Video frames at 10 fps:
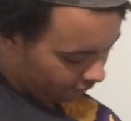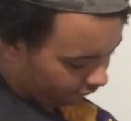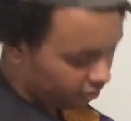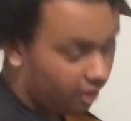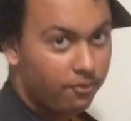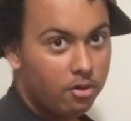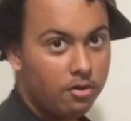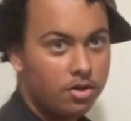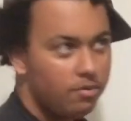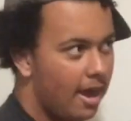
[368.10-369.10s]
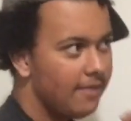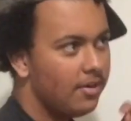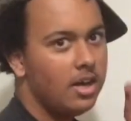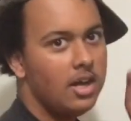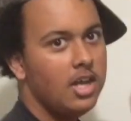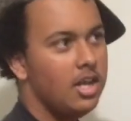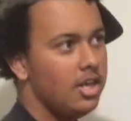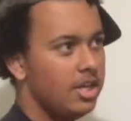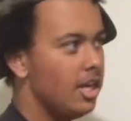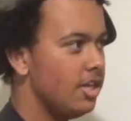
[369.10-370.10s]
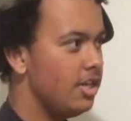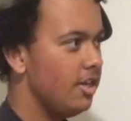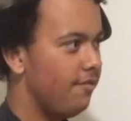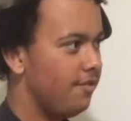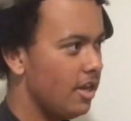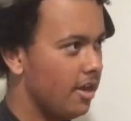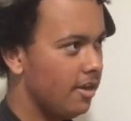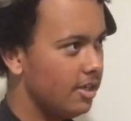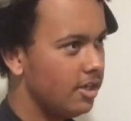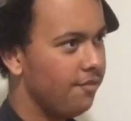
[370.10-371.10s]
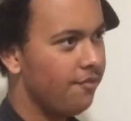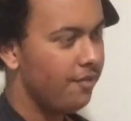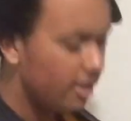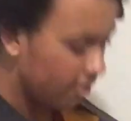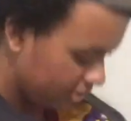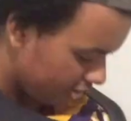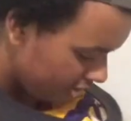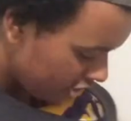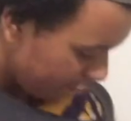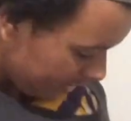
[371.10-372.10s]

for some viewers who have a sensitive sensitive ears, this will